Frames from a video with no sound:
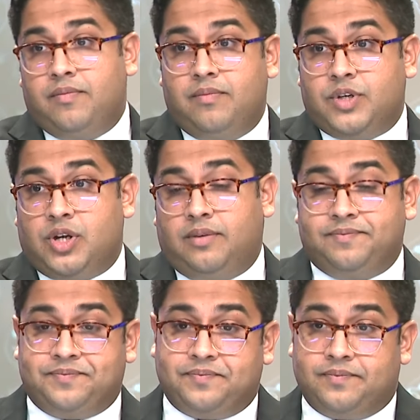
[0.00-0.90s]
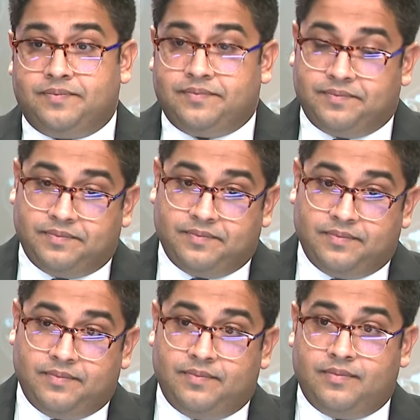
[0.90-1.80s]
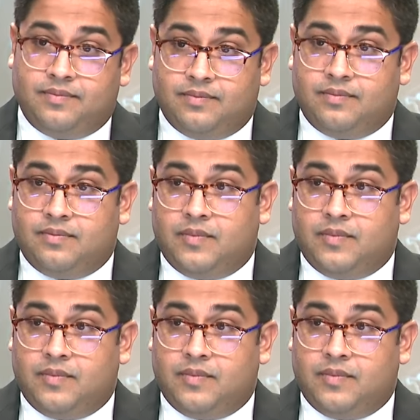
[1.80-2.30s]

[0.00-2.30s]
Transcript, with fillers: Michelle. Yeah, I have a